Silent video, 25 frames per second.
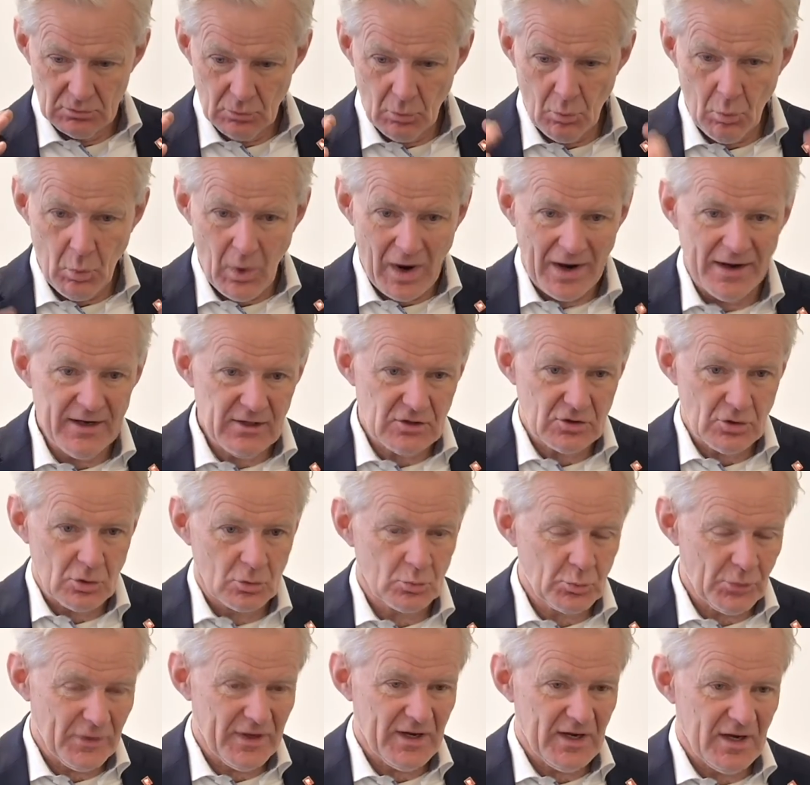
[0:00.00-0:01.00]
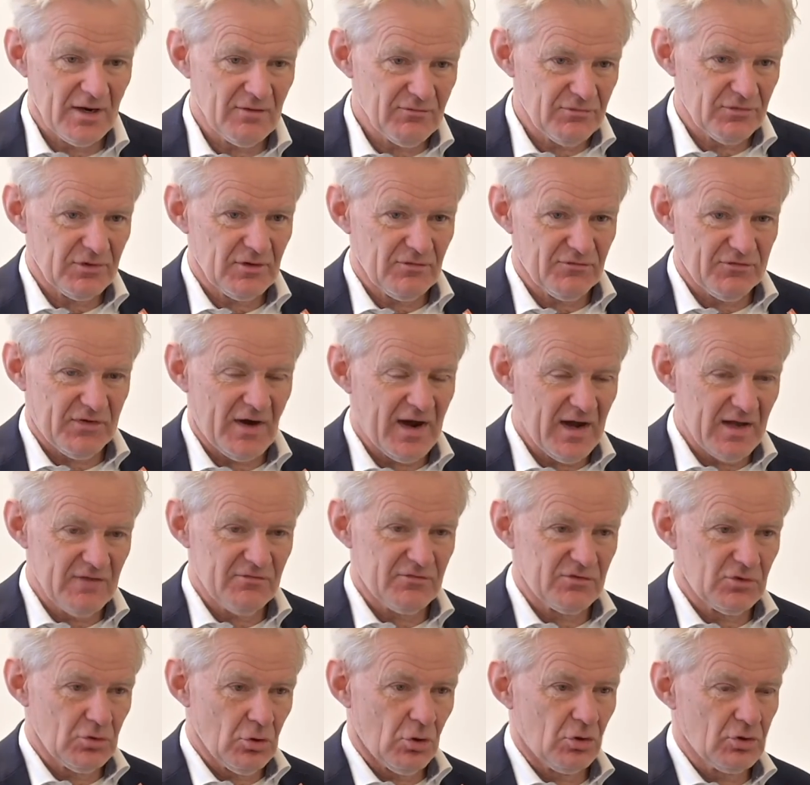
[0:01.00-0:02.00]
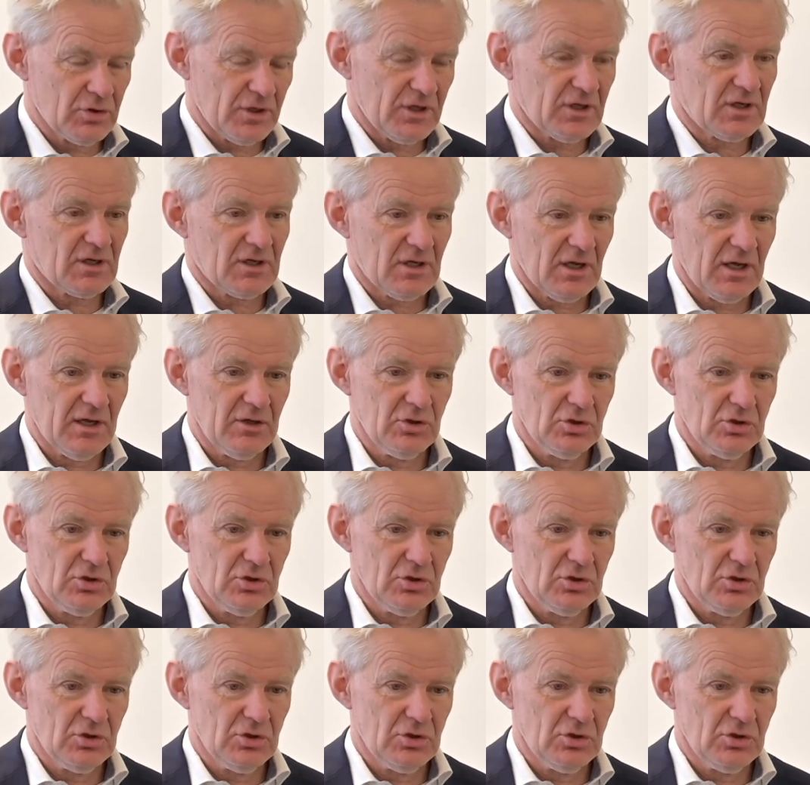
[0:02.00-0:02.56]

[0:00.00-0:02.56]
Why don't we have the 5 Nordic